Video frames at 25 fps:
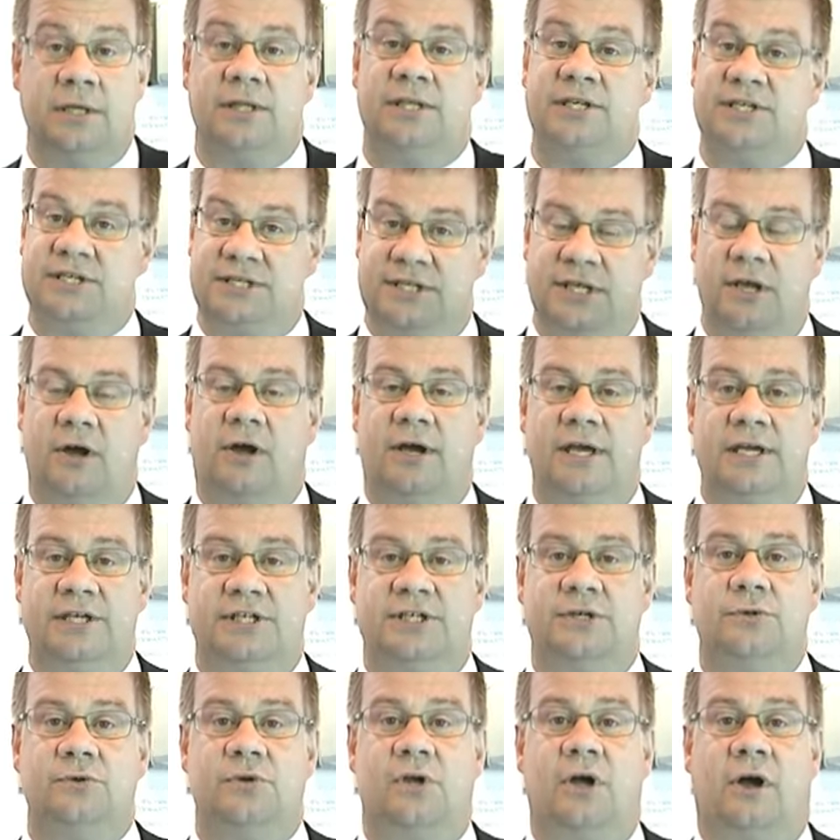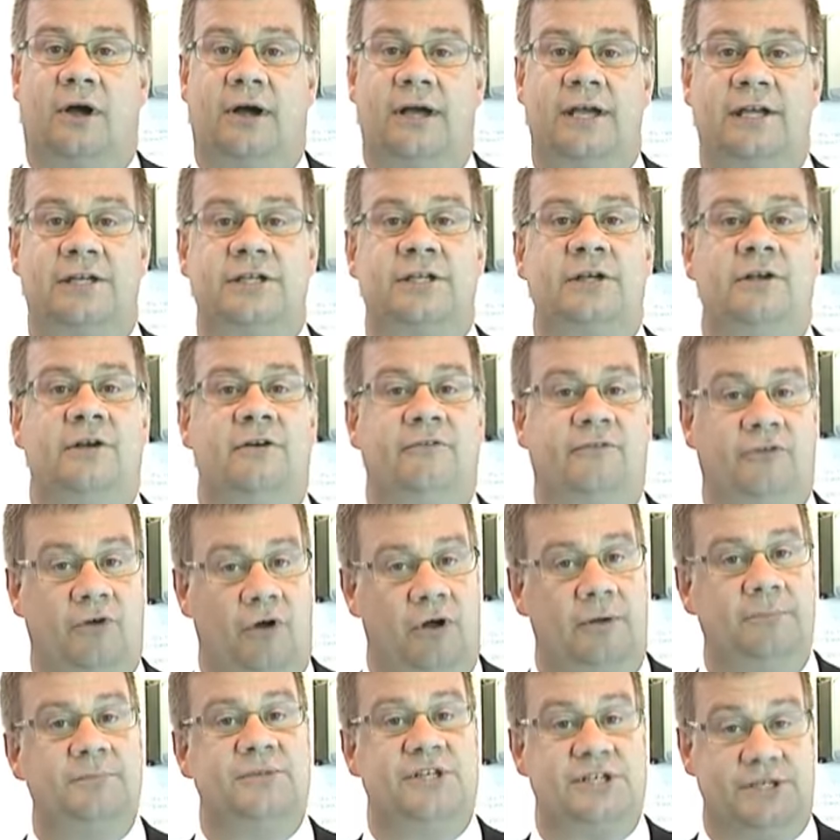This is the IE2 guide
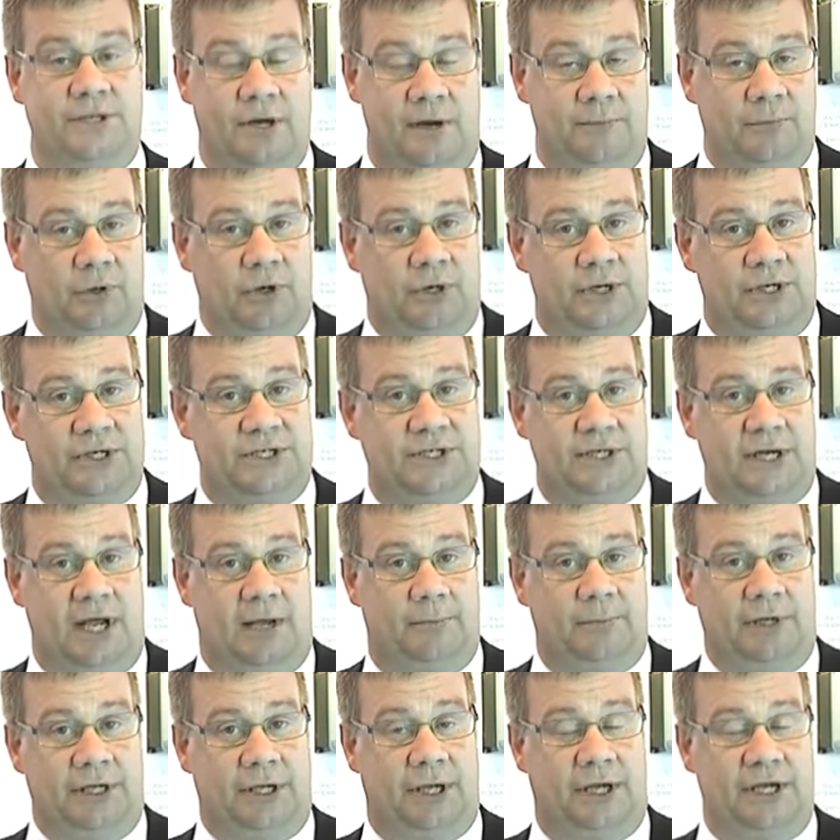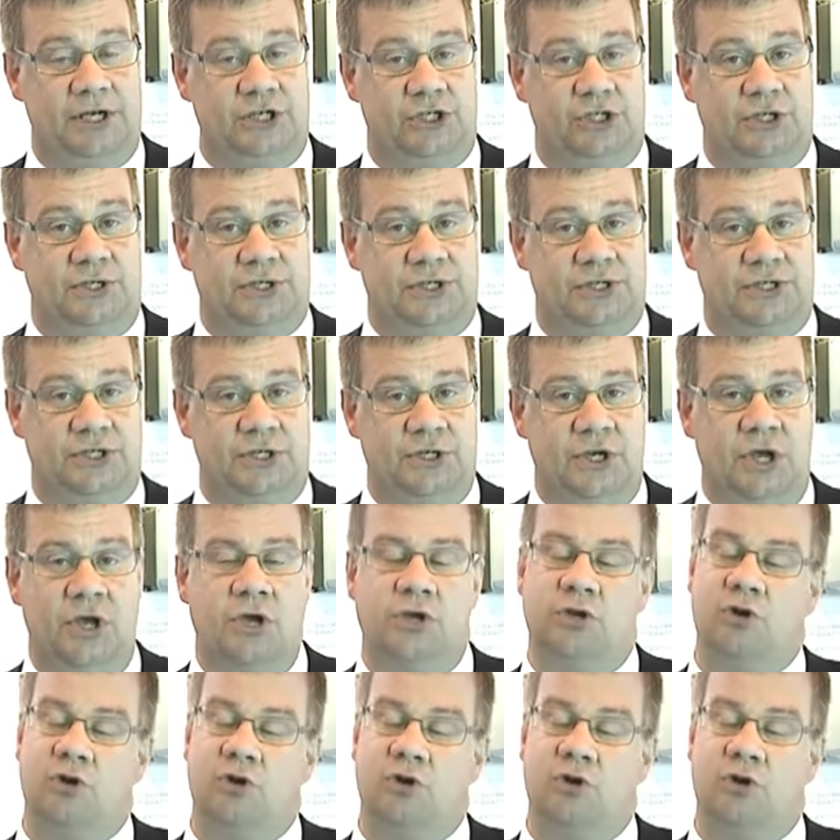from Design Products and Applications.